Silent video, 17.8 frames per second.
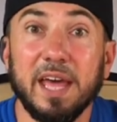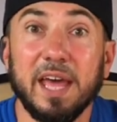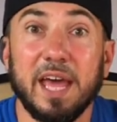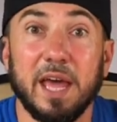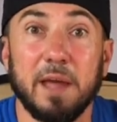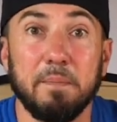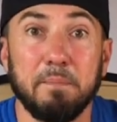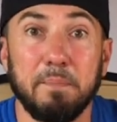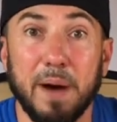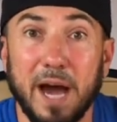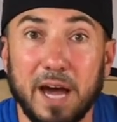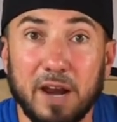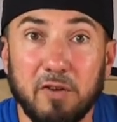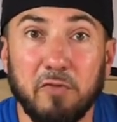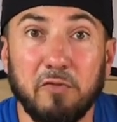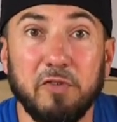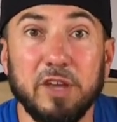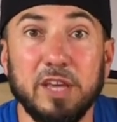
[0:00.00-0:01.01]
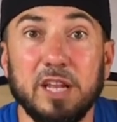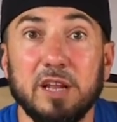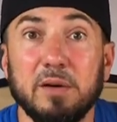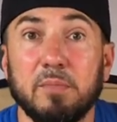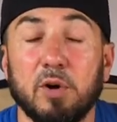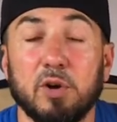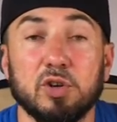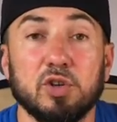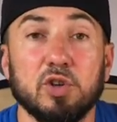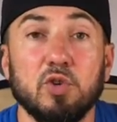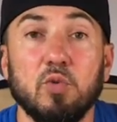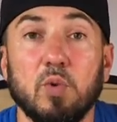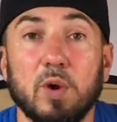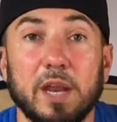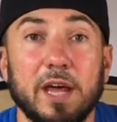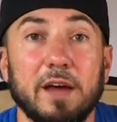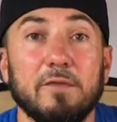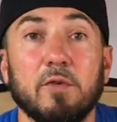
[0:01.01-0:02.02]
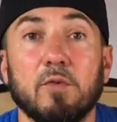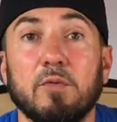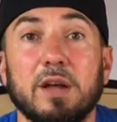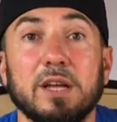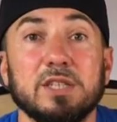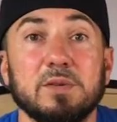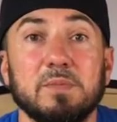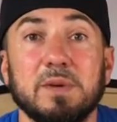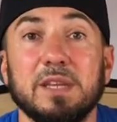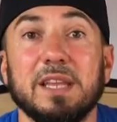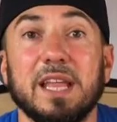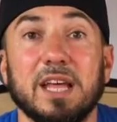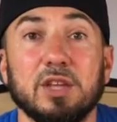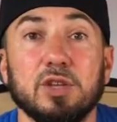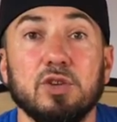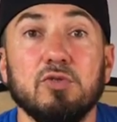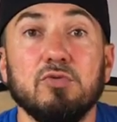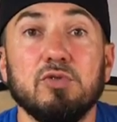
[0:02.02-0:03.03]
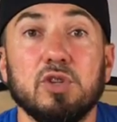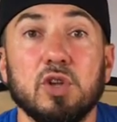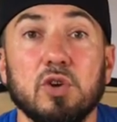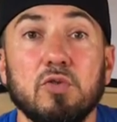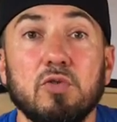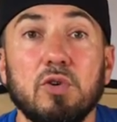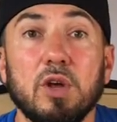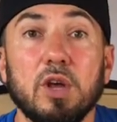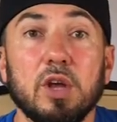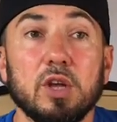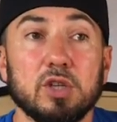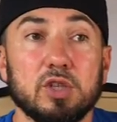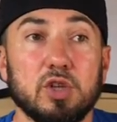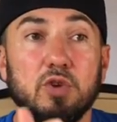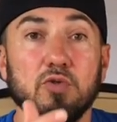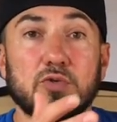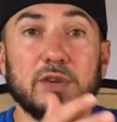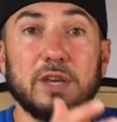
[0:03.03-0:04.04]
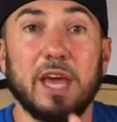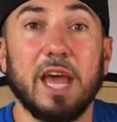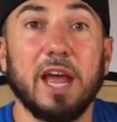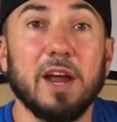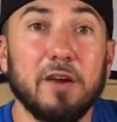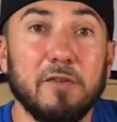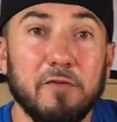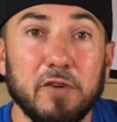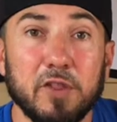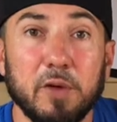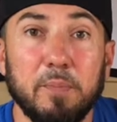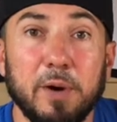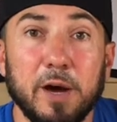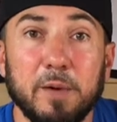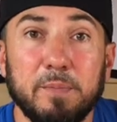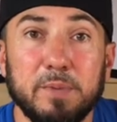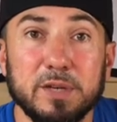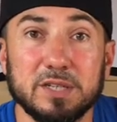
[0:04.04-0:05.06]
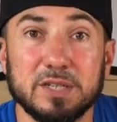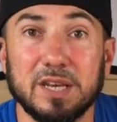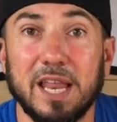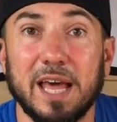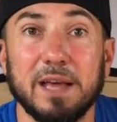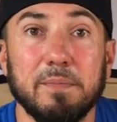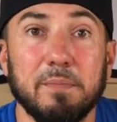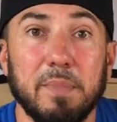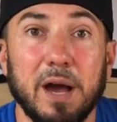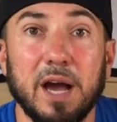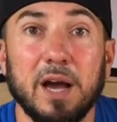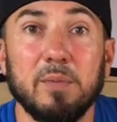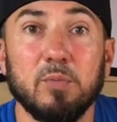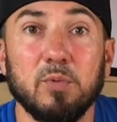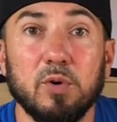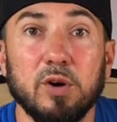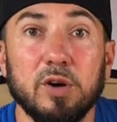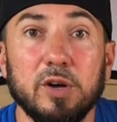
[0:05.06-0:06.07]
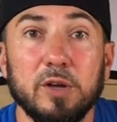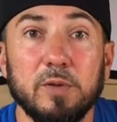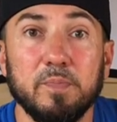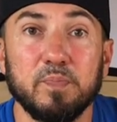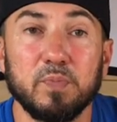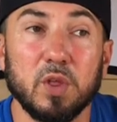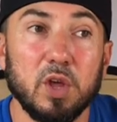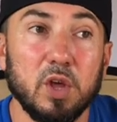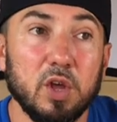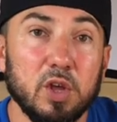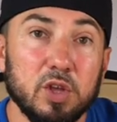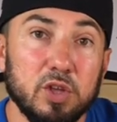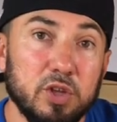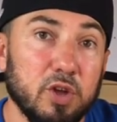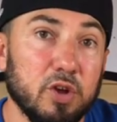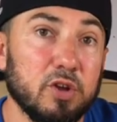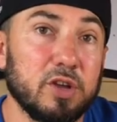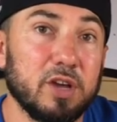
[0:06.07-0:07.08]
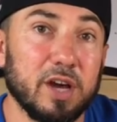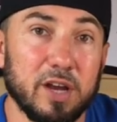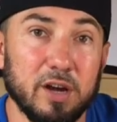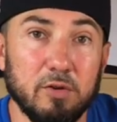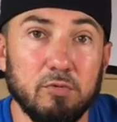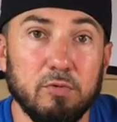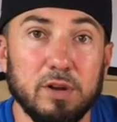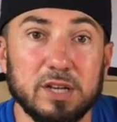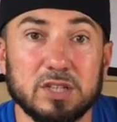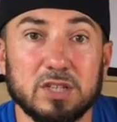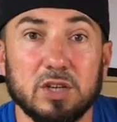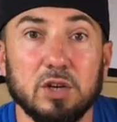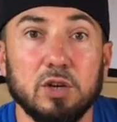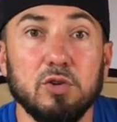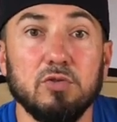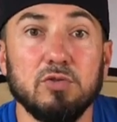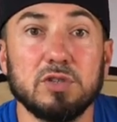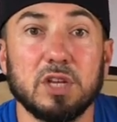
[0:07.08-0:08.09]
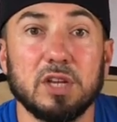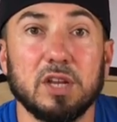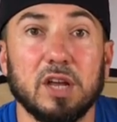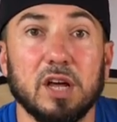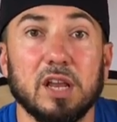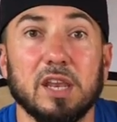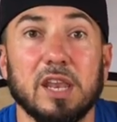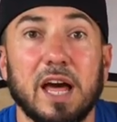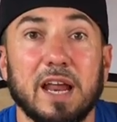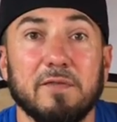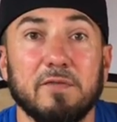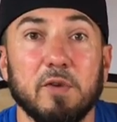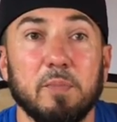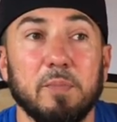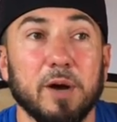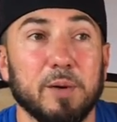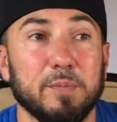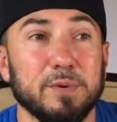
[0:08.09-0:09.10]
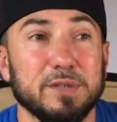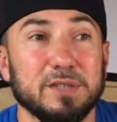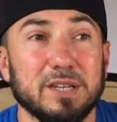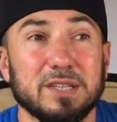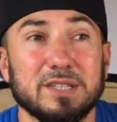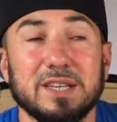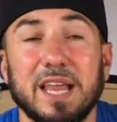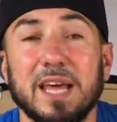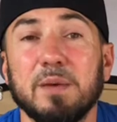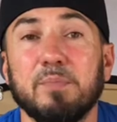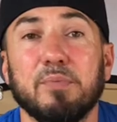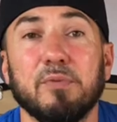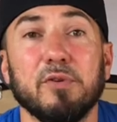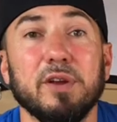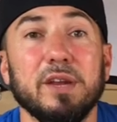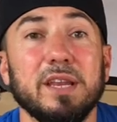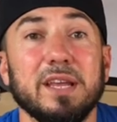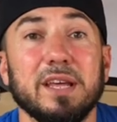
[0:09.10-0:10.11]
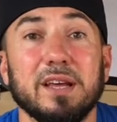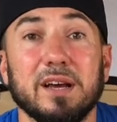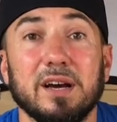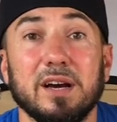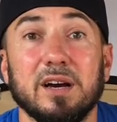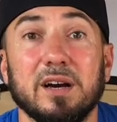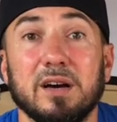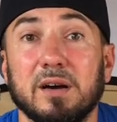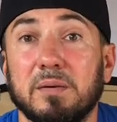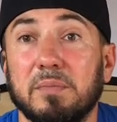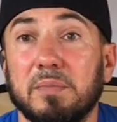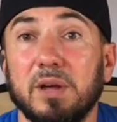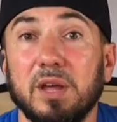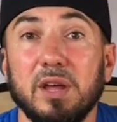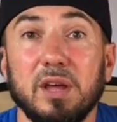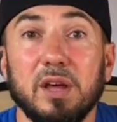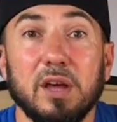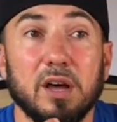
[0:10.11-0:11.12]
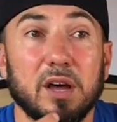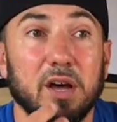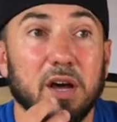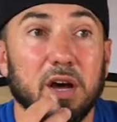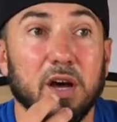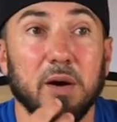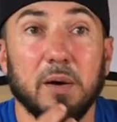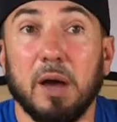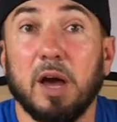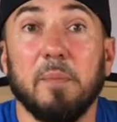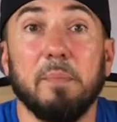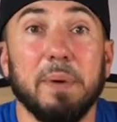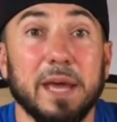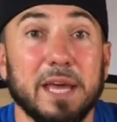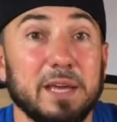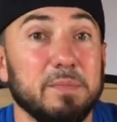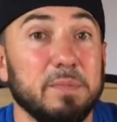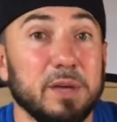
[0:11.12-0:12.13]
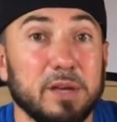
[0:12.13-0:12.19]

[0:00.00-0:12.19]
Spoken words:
and bottle feed them or do whatever regimen that you do to care for the puppies like mom would, you're gonna risk losing a lot of your puppies. It's like breeding a baby.